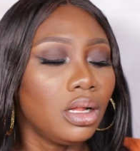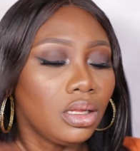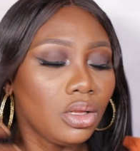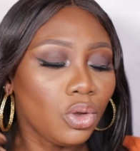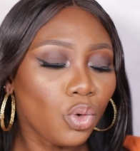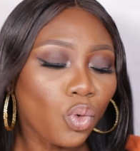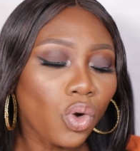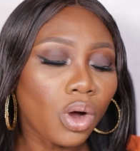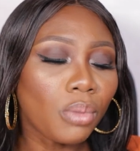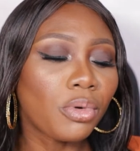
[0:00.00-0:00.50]

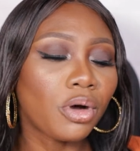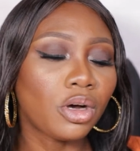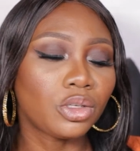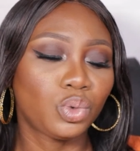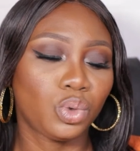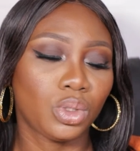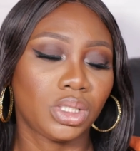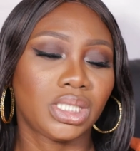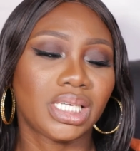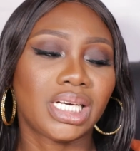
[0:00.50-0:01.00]
Lukewarm
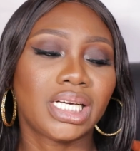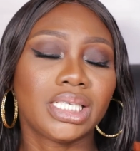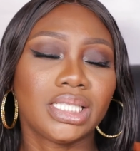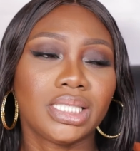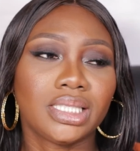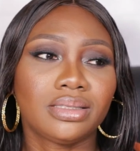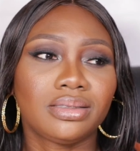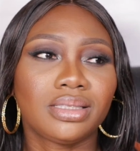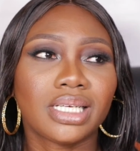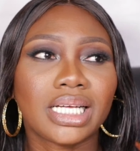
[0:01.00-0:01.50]
hot water
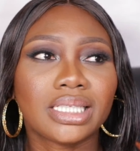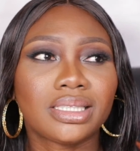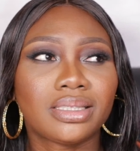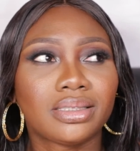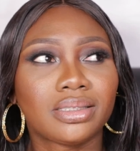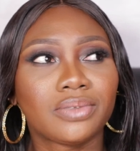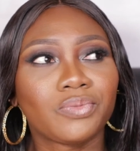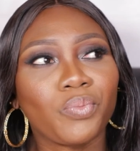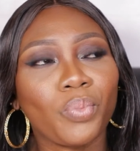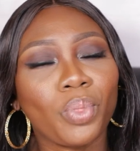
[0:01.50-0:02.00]
is that
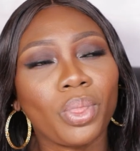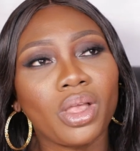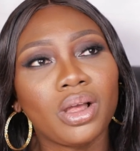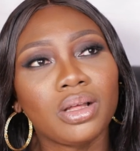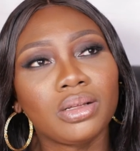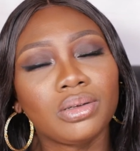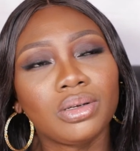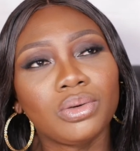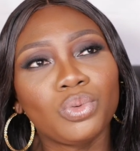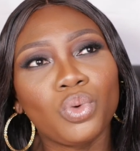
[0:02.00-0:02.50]

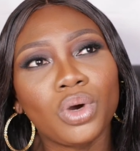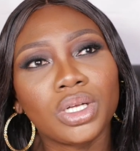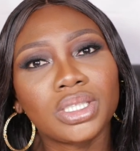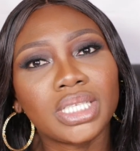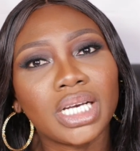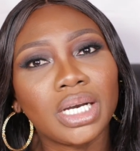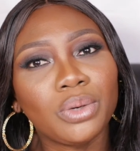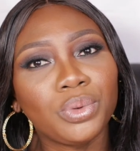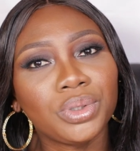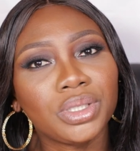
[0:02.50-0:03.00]

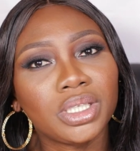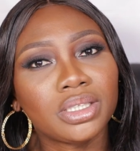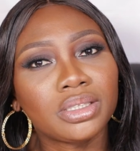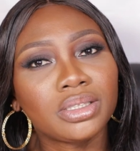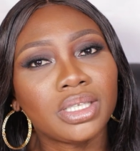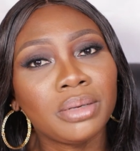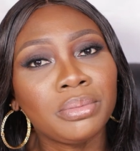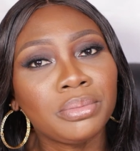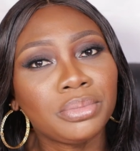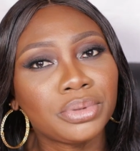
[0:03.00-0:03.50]
water with the
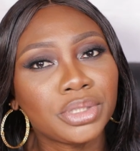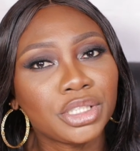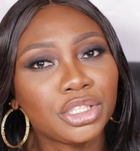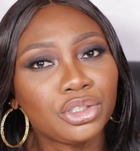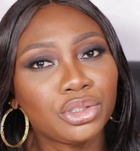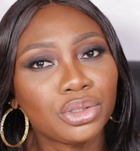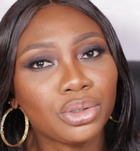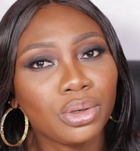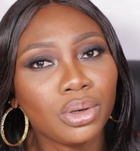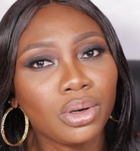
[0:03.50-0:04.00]

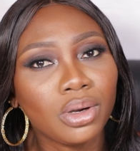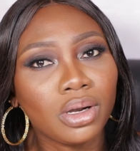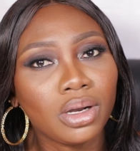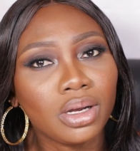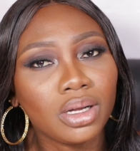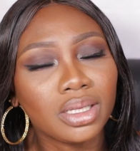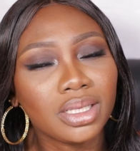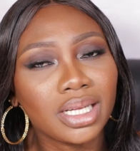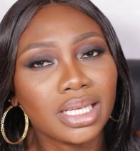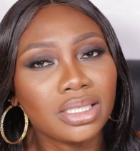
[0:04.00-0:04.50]
temperature
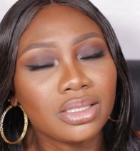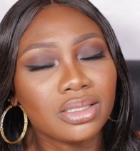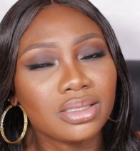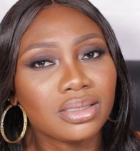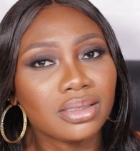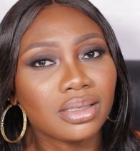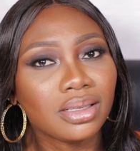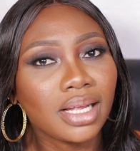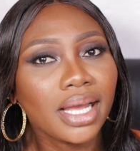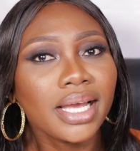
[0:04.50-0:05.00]
that is
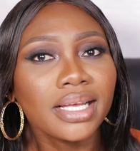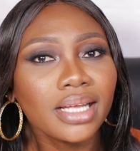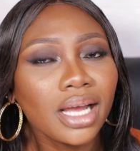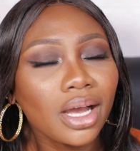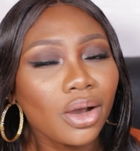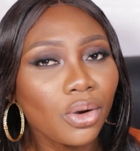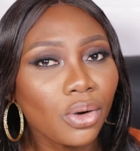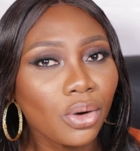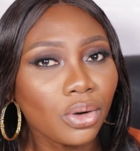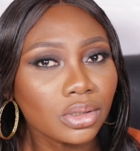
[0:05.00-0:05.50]
neither
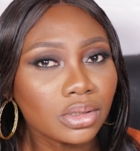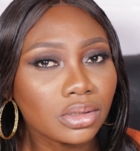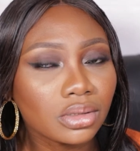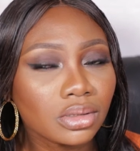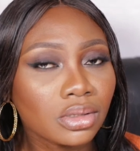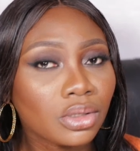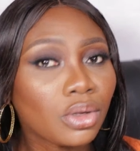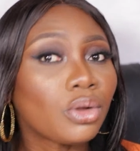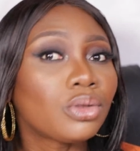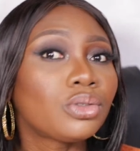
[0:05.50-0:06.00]
hot
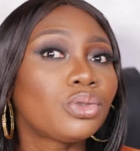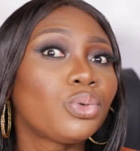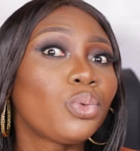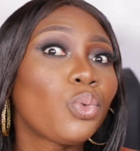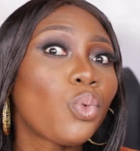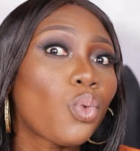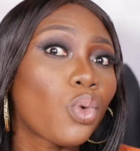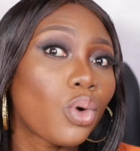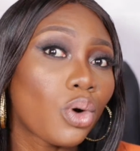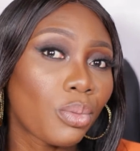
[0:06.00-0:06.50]
nor
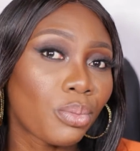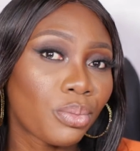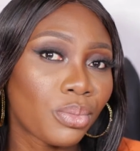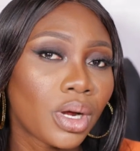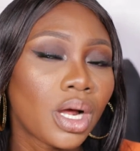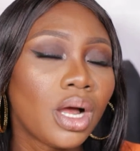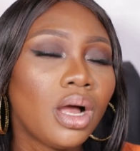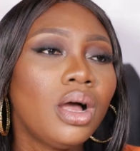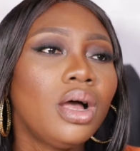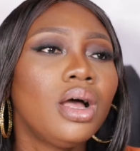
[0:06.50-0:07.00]
warm,
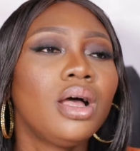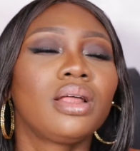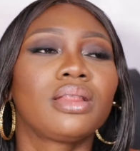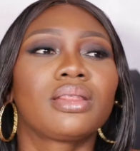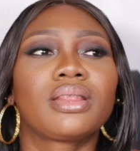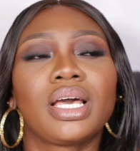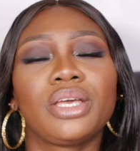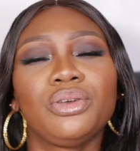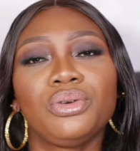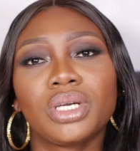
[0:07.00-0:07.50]

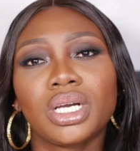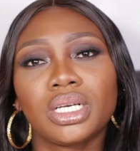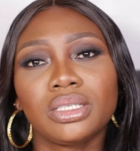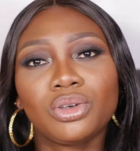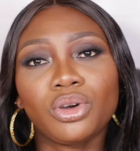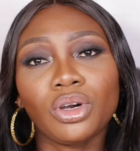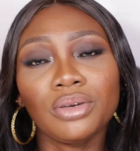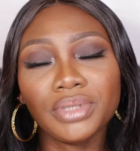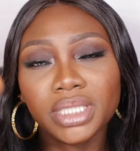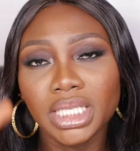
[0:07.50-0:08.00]
that you can
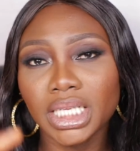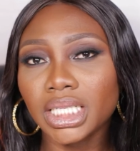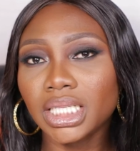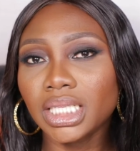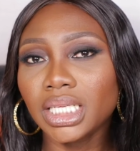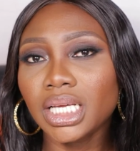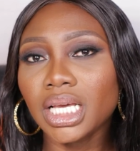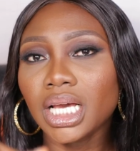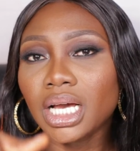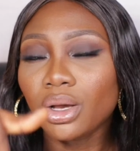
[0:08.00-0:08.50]

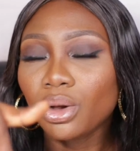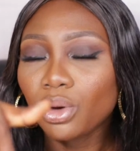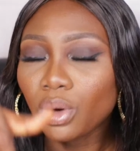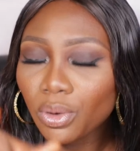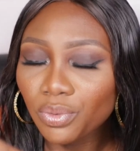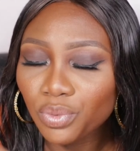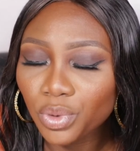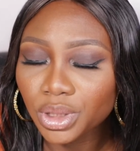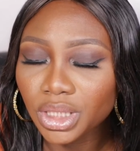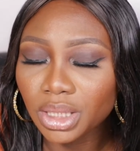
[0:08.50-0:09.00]
conveniently and
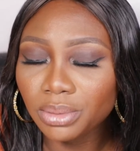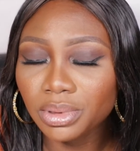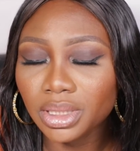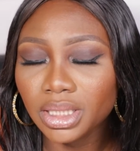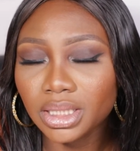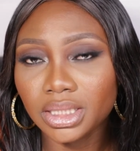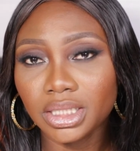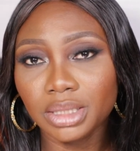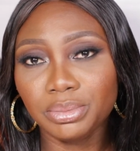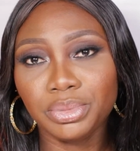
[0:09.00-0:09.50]

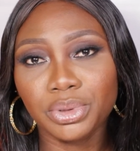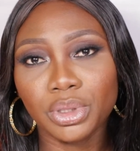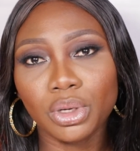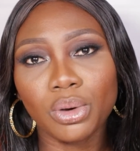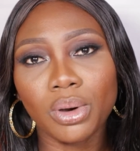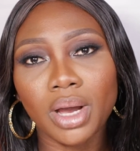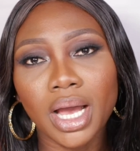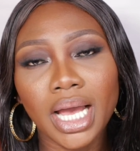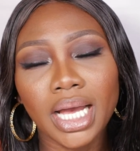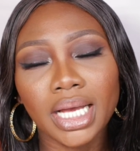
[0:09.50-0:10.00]
comfortably dip
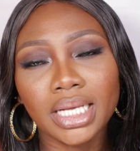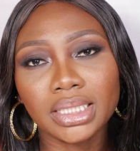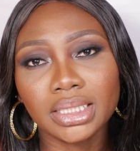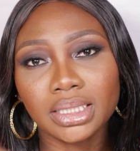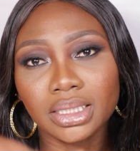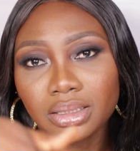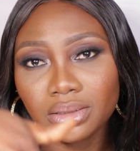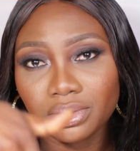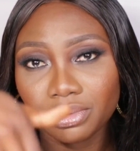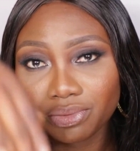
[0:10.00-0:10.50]
your hands,
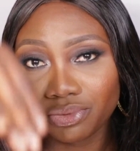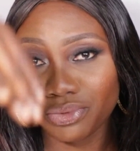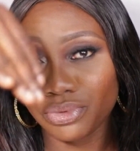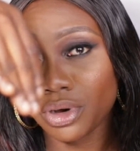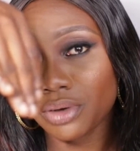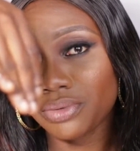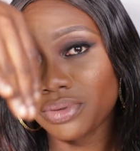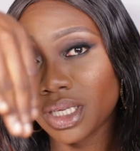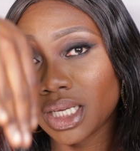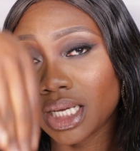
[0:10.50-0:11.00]

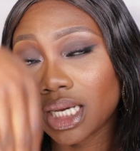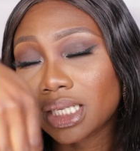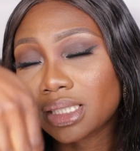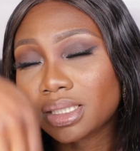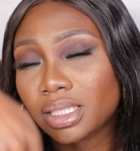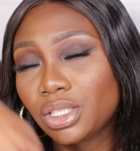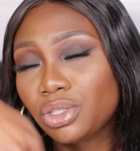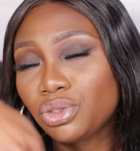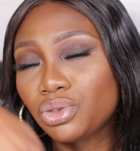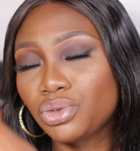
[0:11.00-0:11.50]
4 fingers
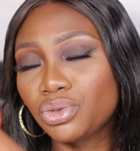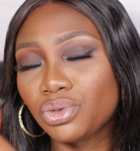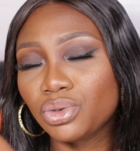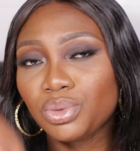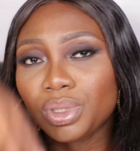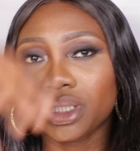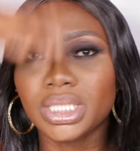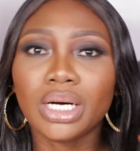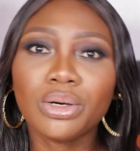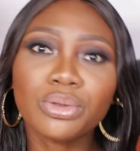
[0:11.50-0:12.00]
into
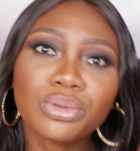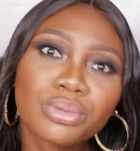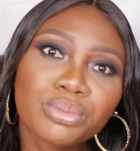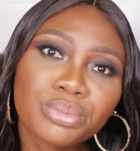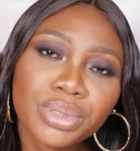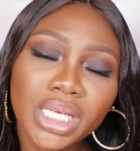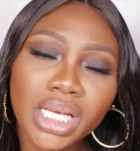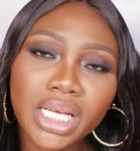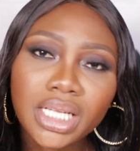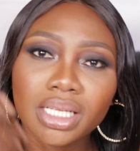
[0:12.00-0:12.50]
without
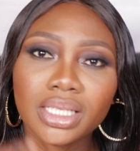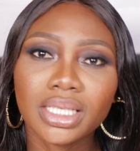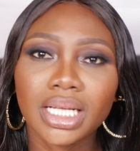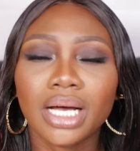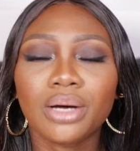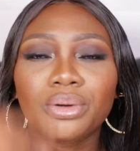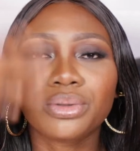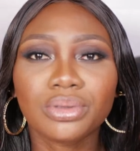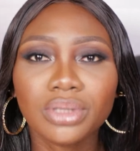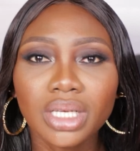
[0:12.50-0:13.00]
bringing it
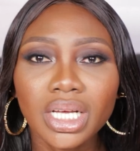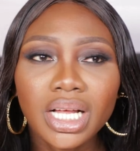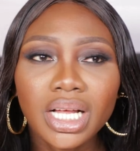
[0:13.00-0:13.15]
out